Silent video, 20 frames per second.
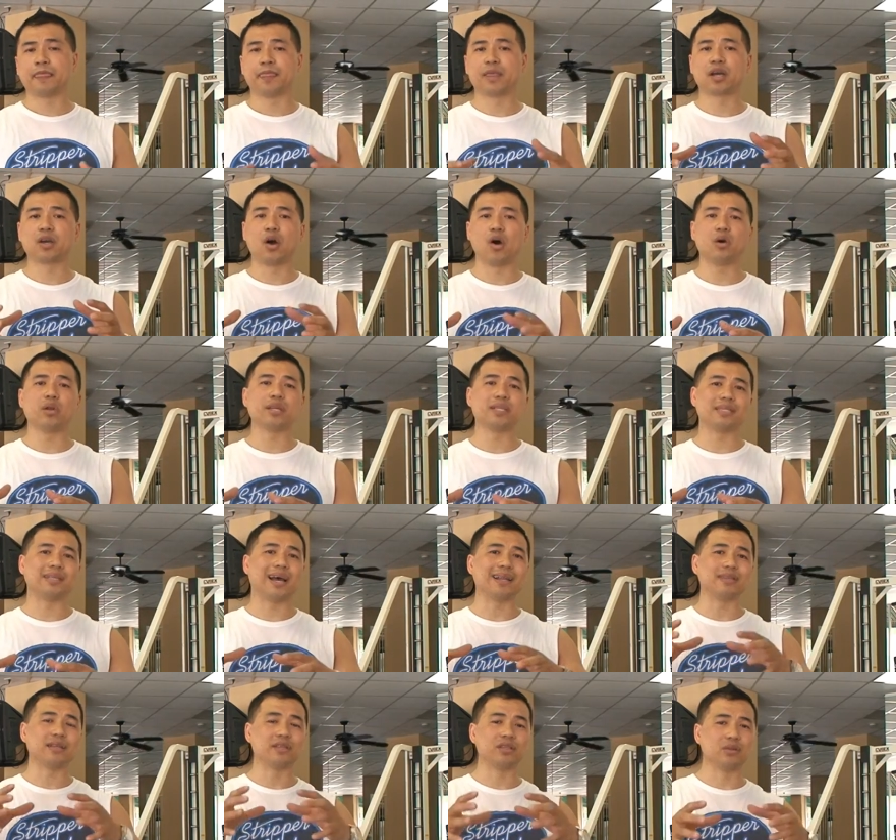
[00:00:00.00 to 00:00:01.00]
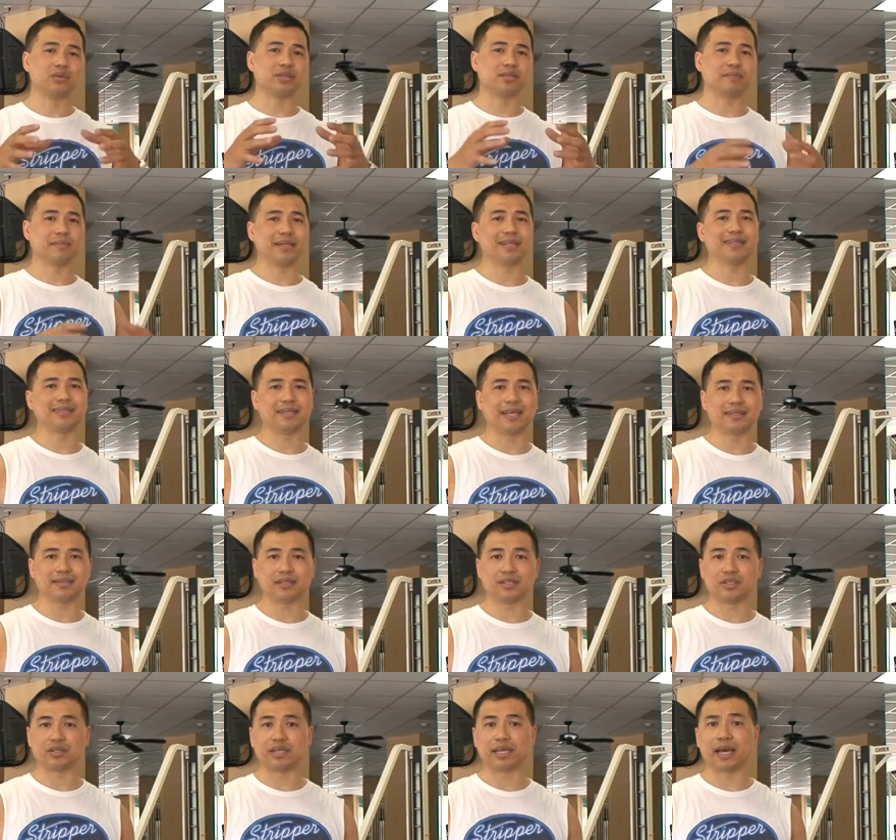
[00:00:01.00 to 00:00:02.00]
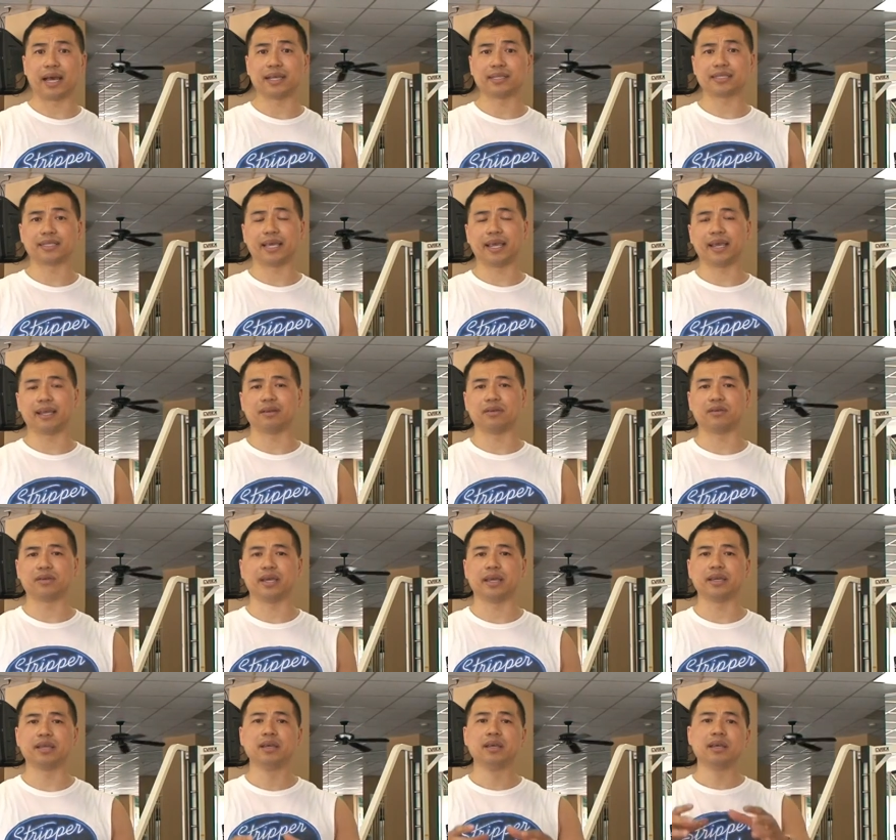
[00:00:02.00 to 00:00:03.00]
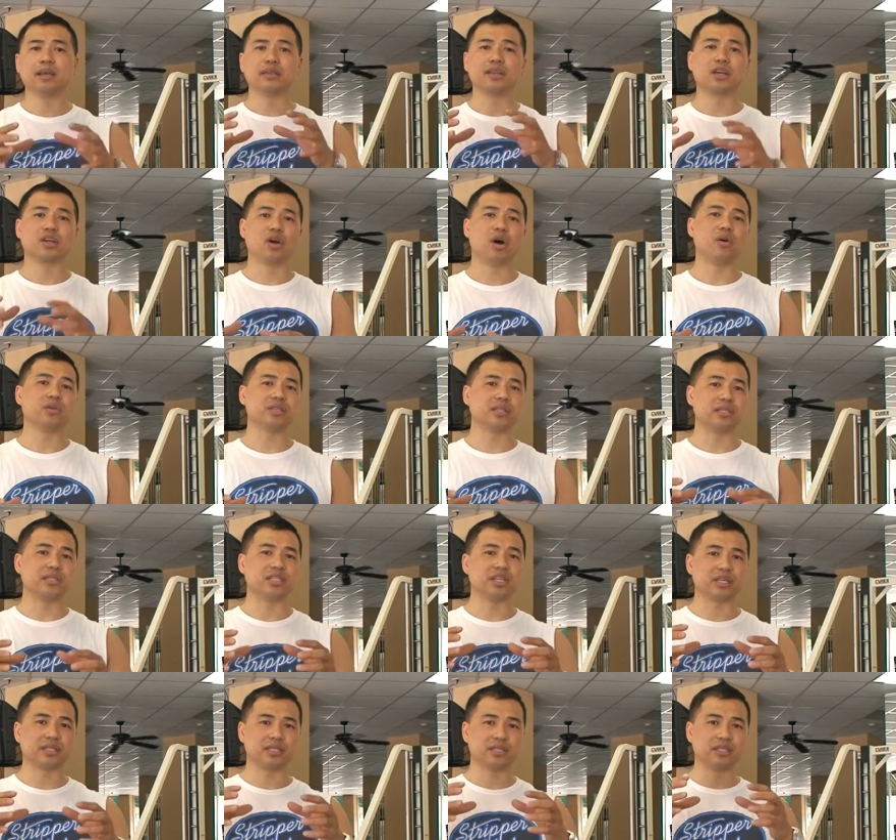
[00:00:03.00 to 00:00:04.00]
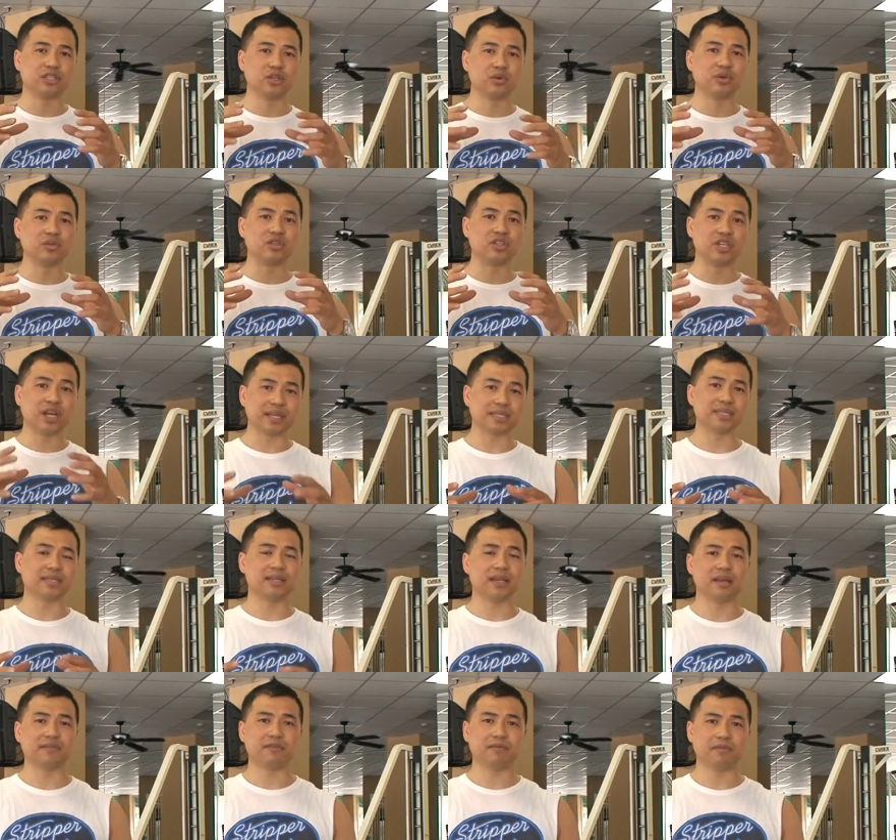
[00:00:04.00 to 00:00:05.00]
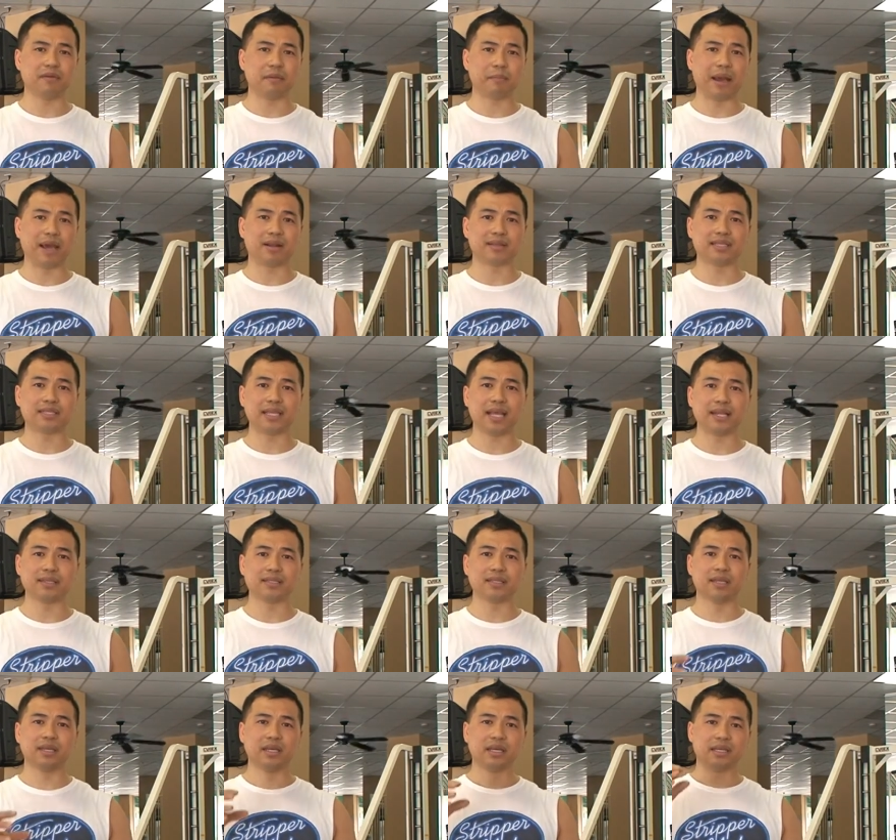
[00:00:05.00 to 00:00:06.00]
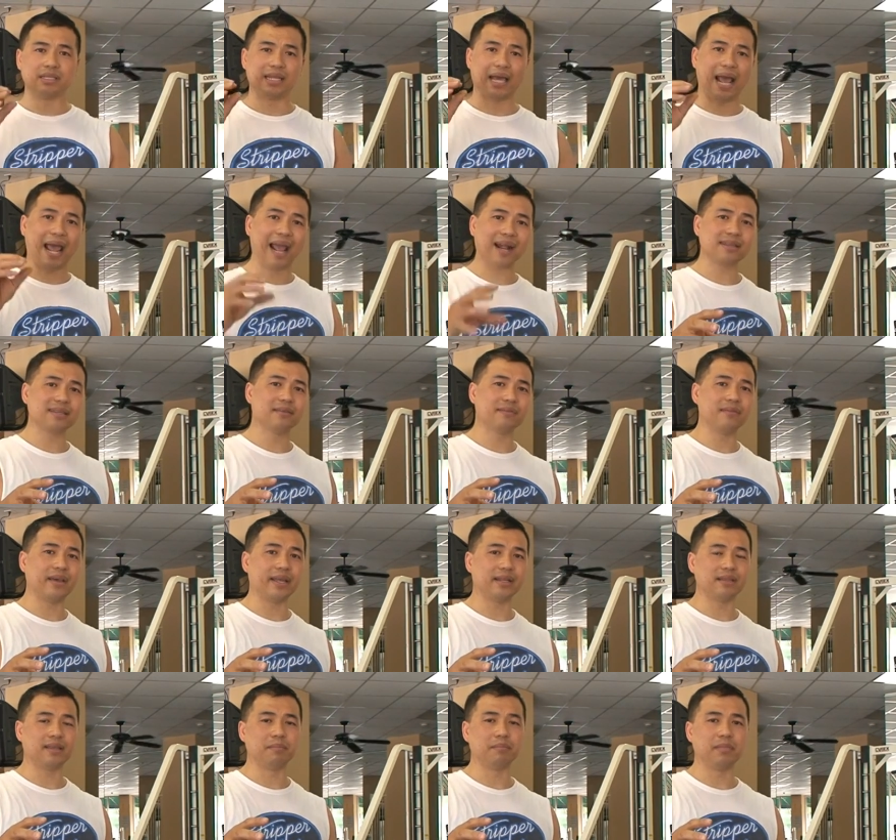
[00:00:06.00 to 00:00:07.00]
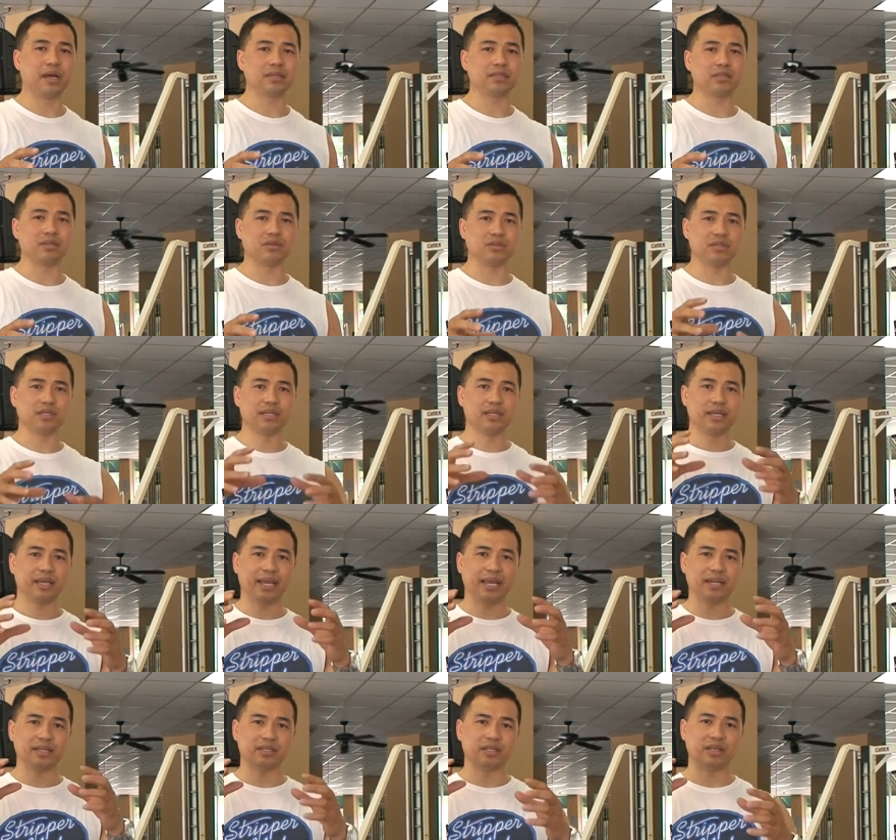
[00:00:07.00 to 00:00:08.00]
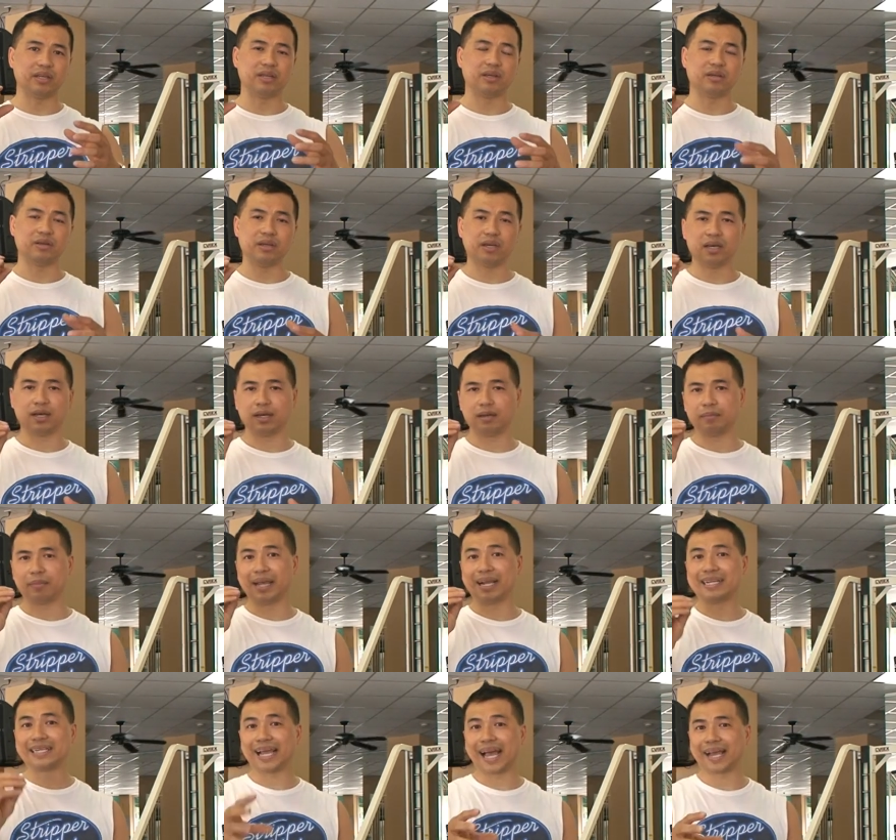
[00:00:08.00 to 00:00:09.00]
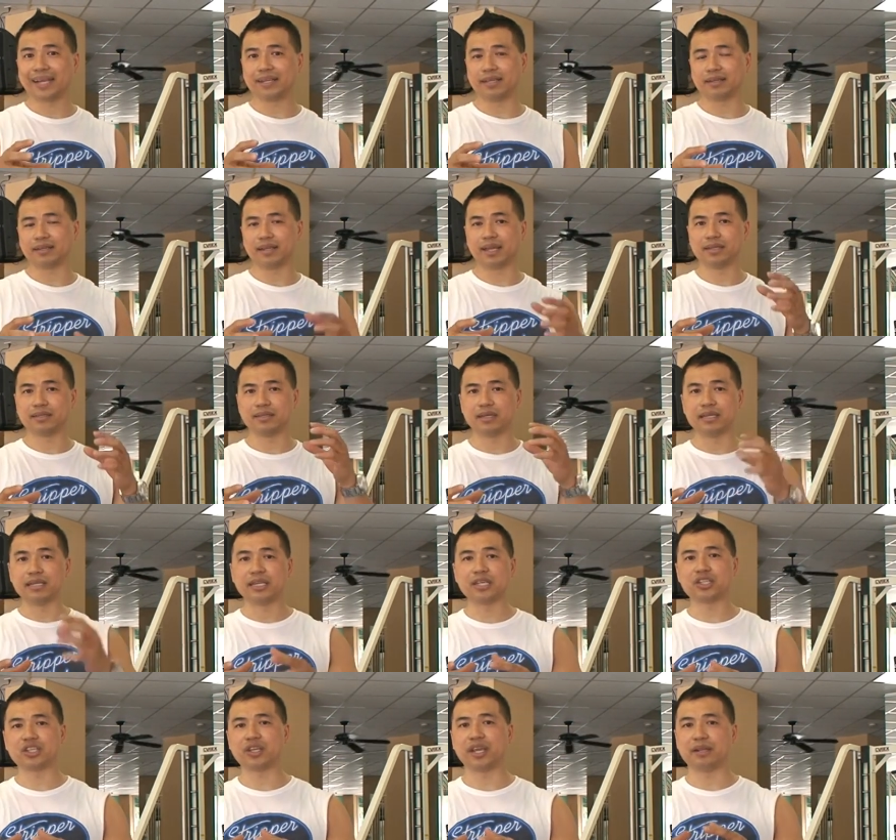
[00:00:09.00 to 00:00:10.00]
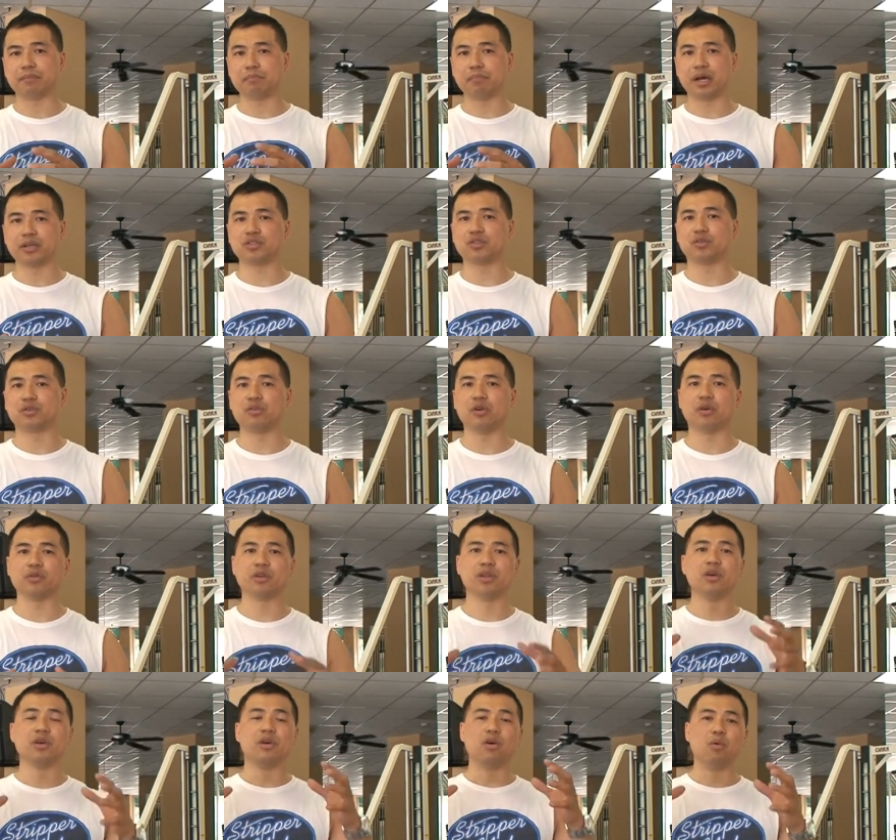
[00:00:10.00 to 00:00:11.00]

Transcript: The goal is not to do as many sets as you guys can, okay? The goal is to just do just enough amount of sets to activate the muscles and to uh, ignite it and to initiate muscle growth.